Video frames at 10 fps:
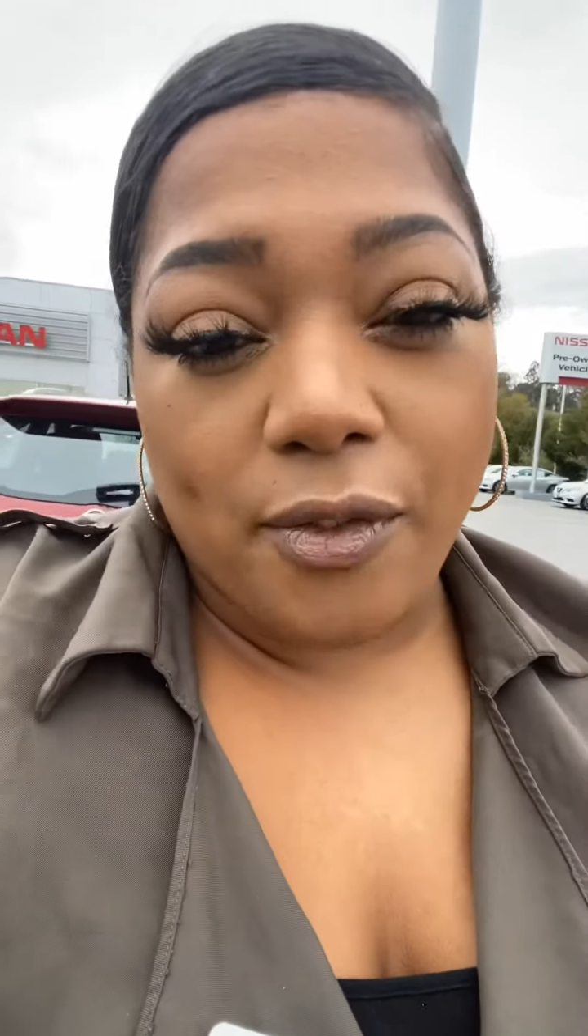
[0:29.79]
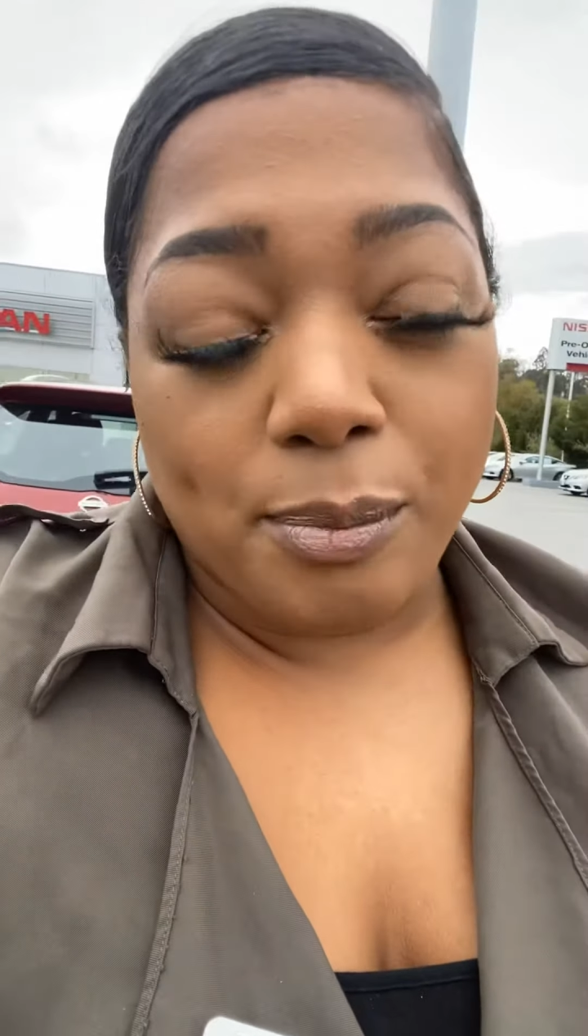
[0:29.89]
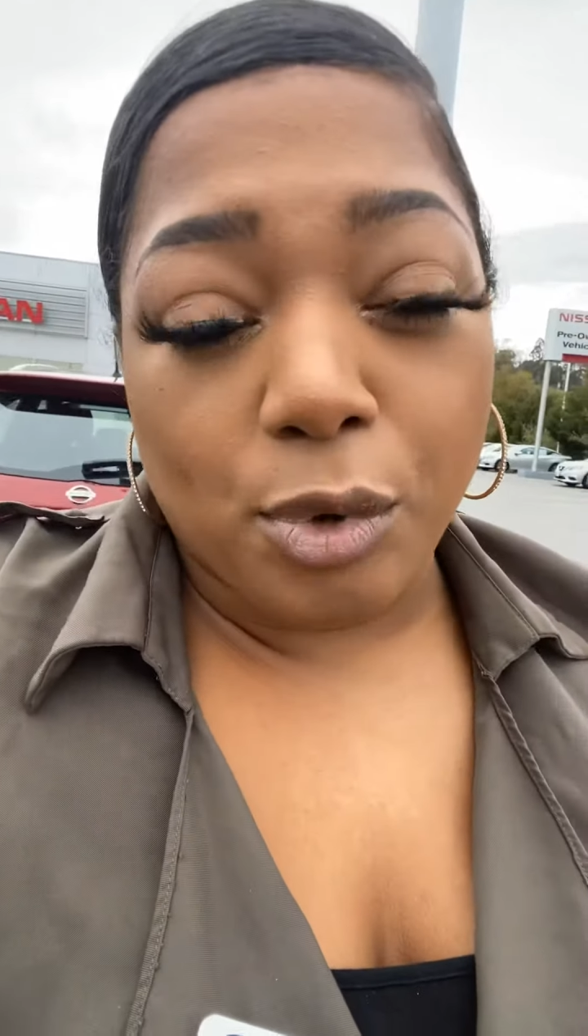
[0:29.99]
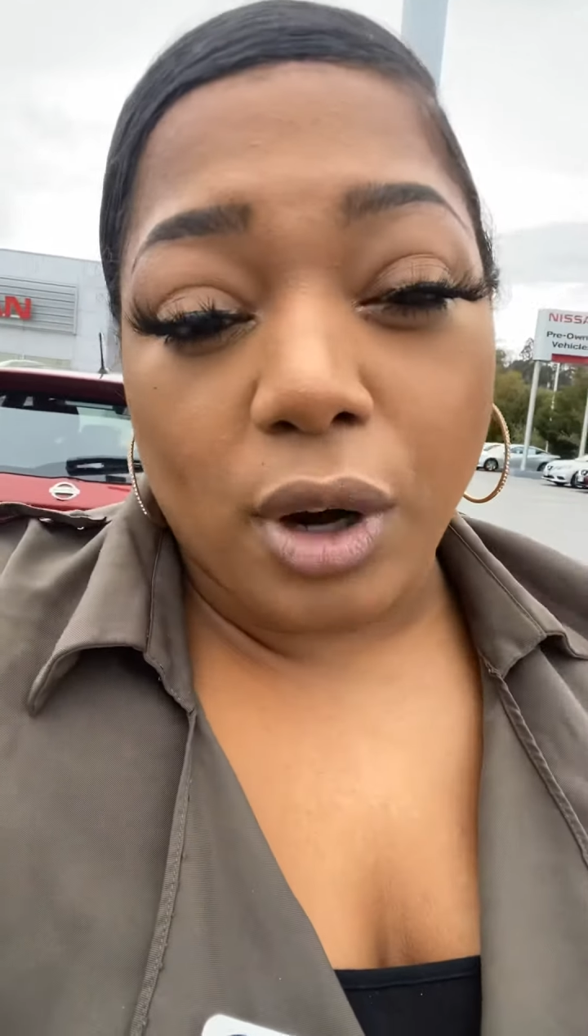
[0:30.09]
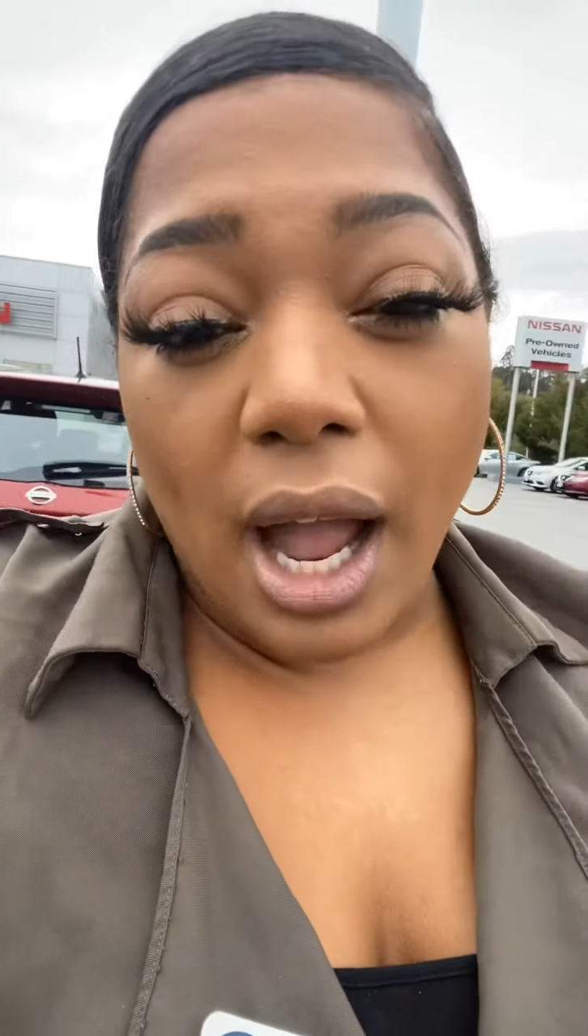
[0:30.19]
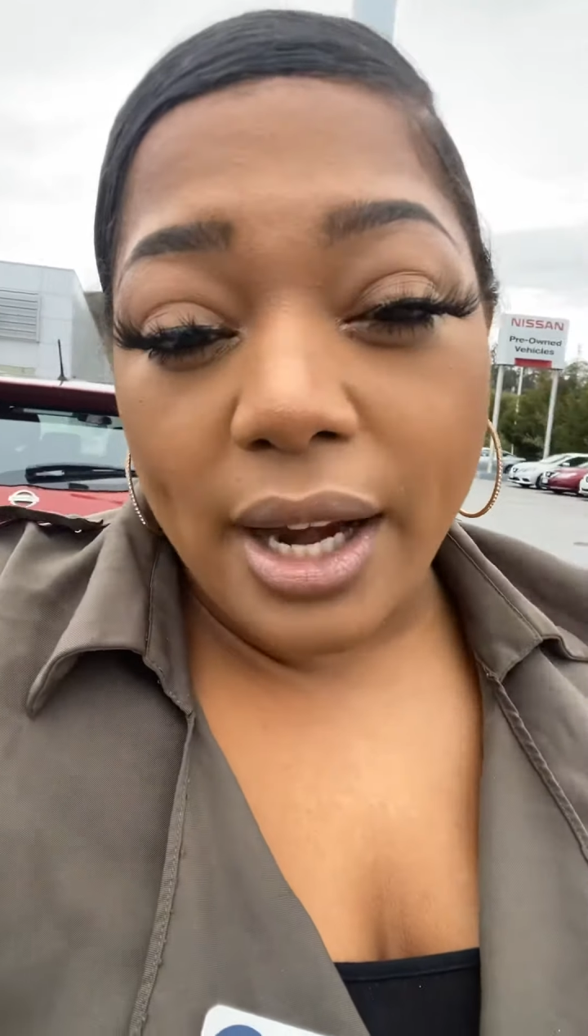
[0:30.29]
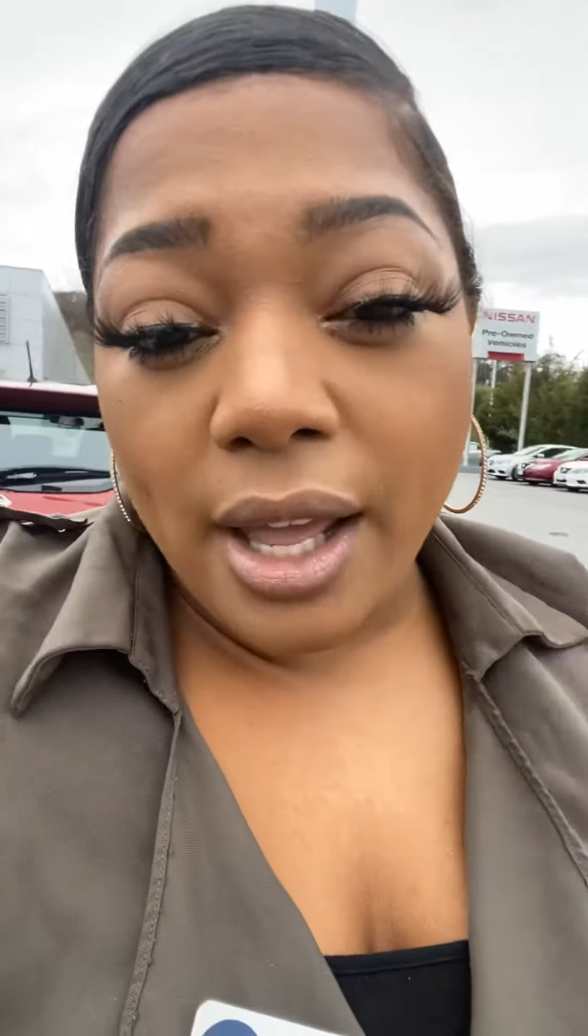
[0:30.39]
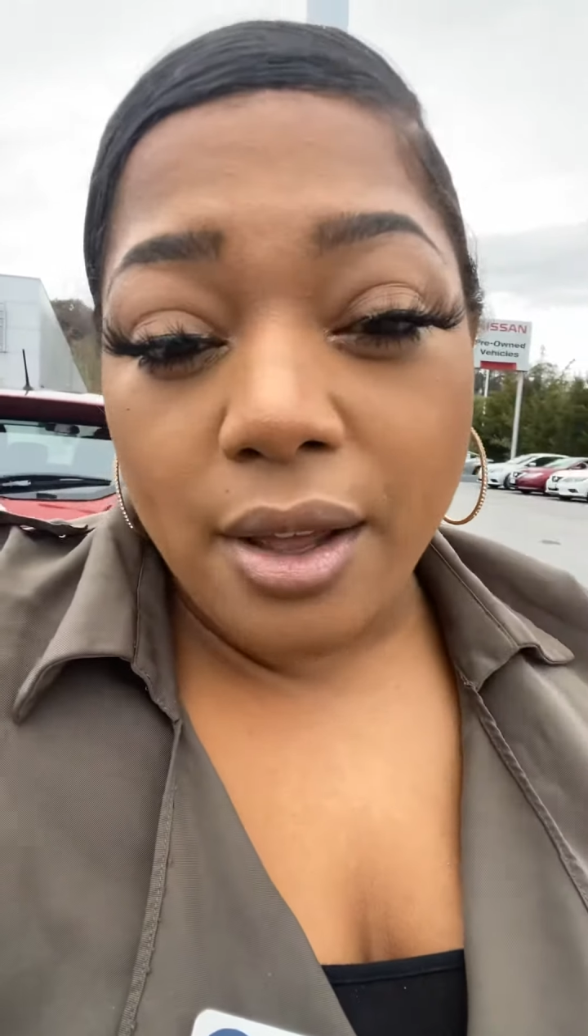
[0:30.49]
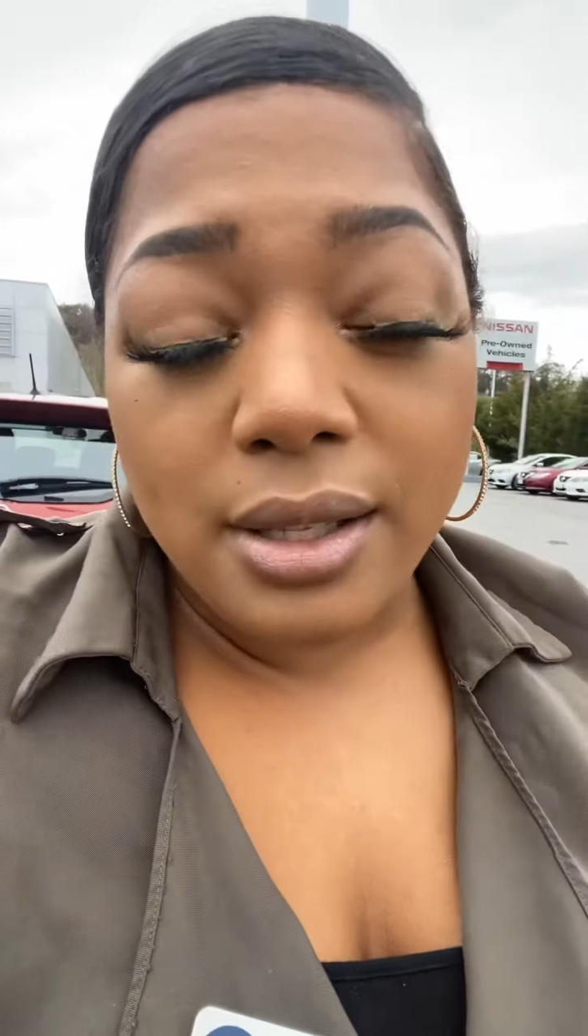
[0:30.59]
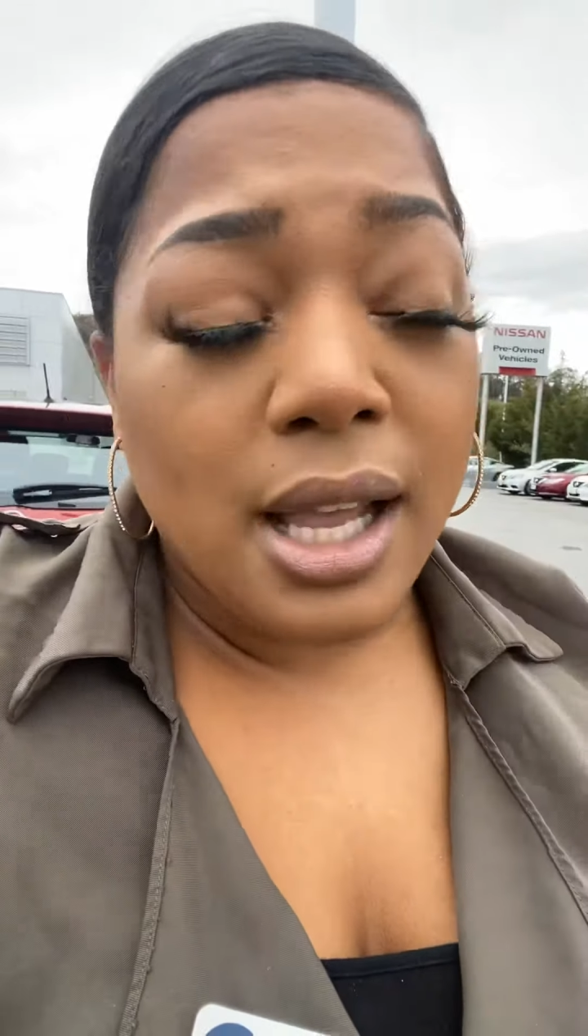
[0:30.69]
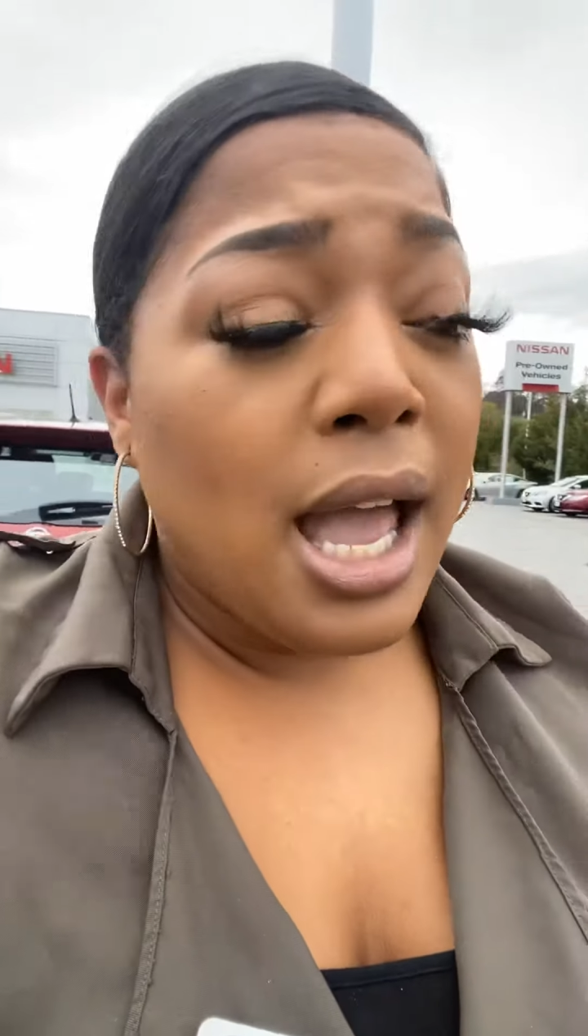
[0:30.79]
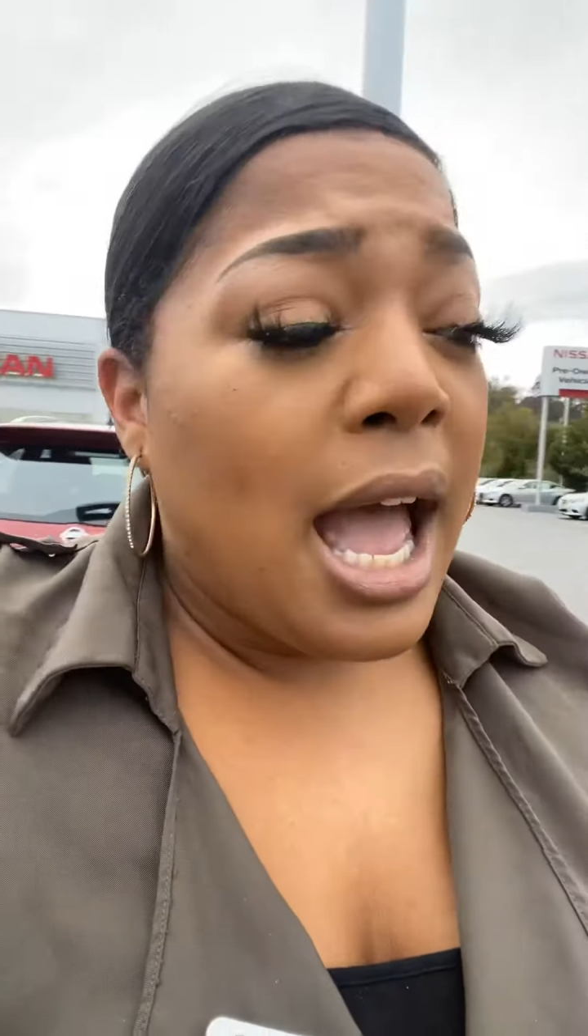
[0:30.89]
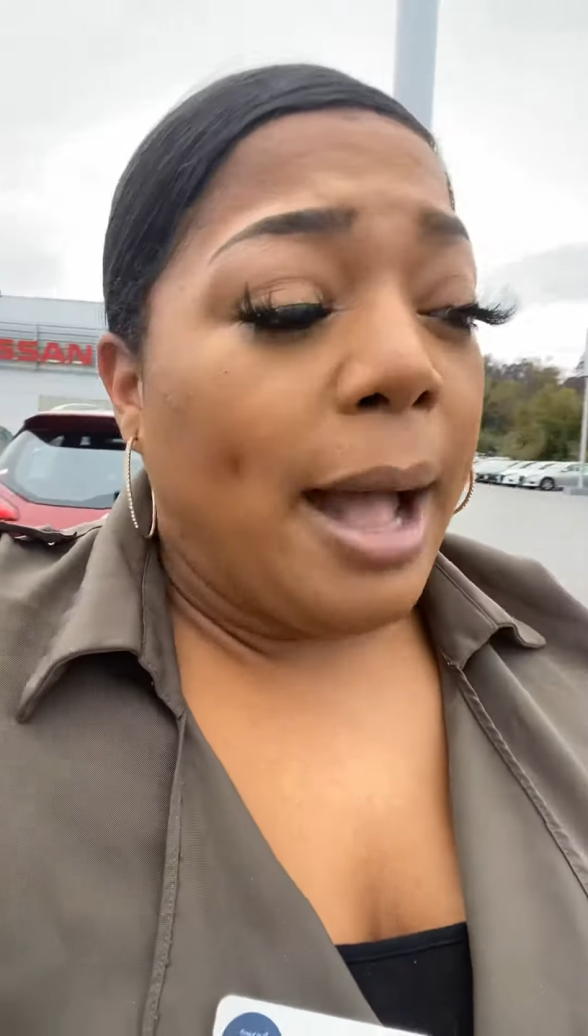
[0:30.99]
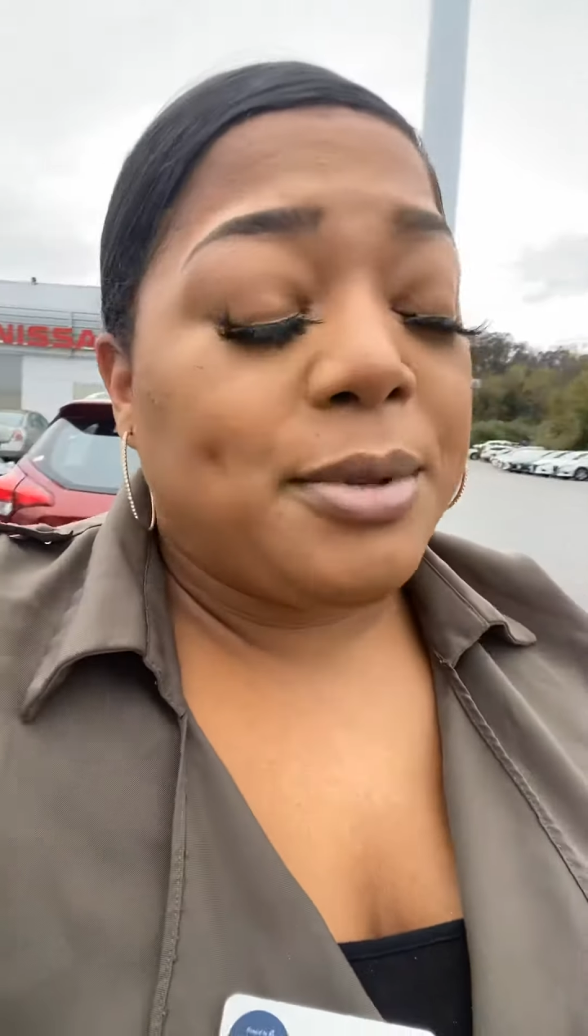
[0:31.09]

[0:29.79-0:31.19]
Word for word: of Murano up